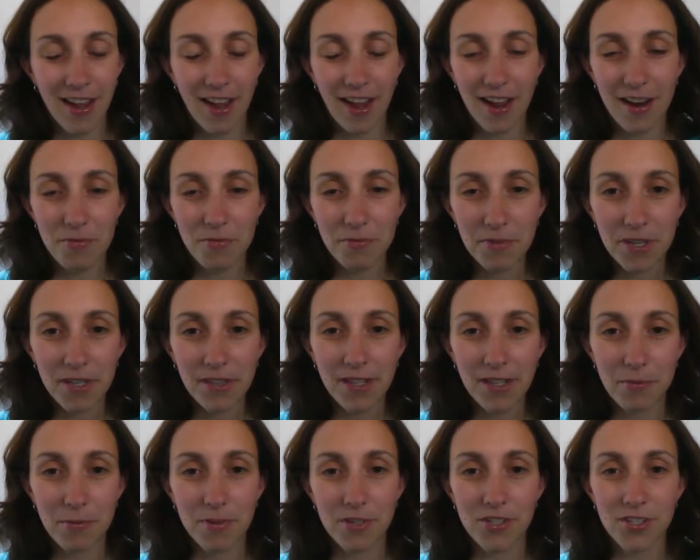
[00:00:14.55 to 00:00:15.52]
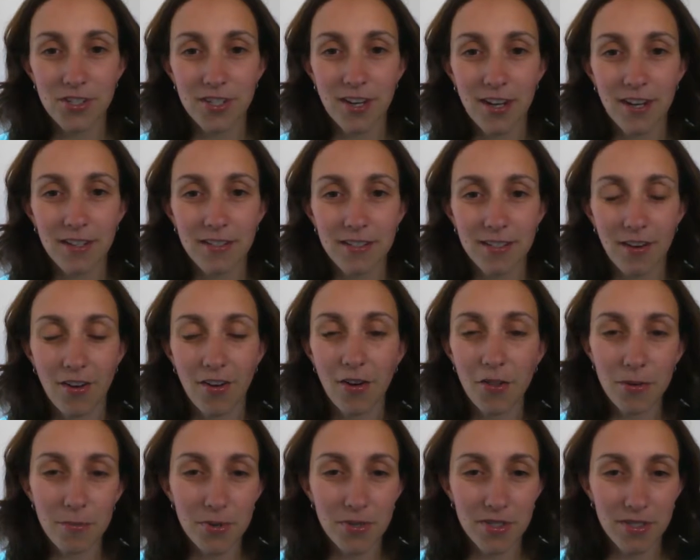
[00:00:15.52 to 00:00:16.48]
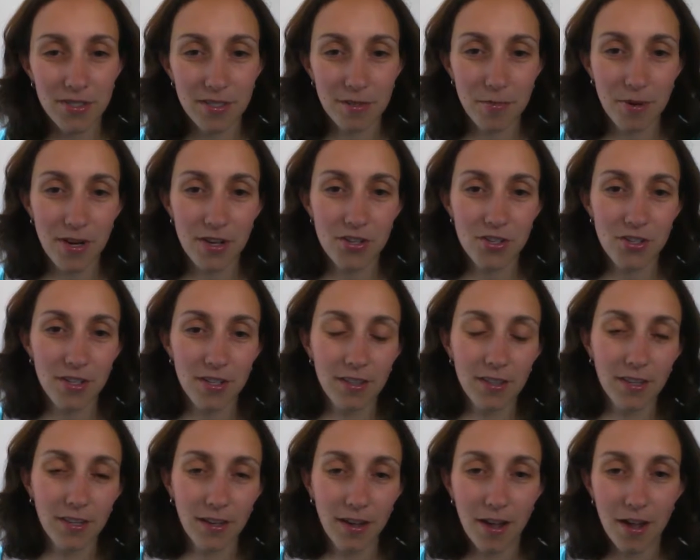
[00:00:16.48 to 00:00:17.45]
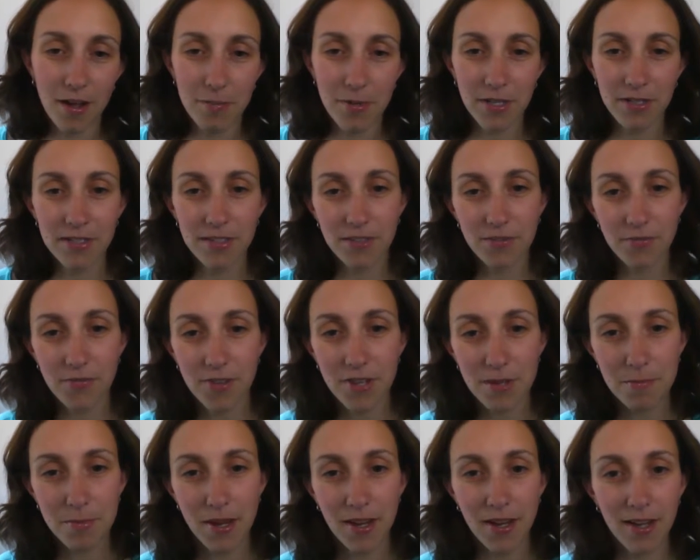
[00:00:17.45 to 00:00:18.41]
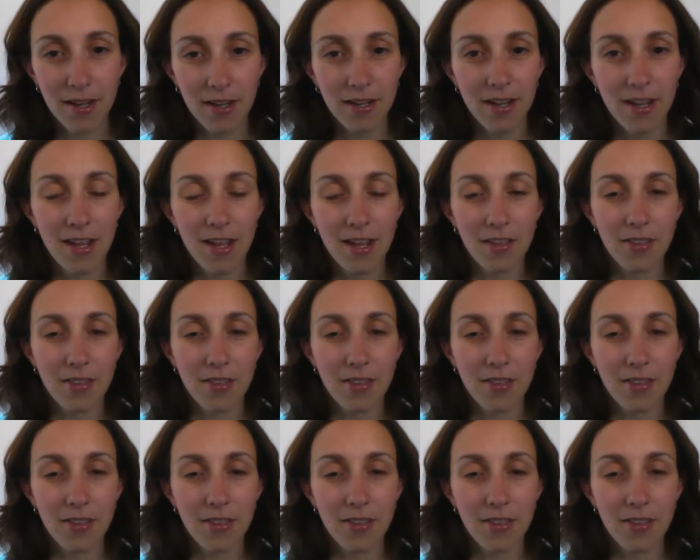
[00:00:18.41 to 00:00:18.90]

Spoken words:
I really appreciate all the participation, the comments, the feedback,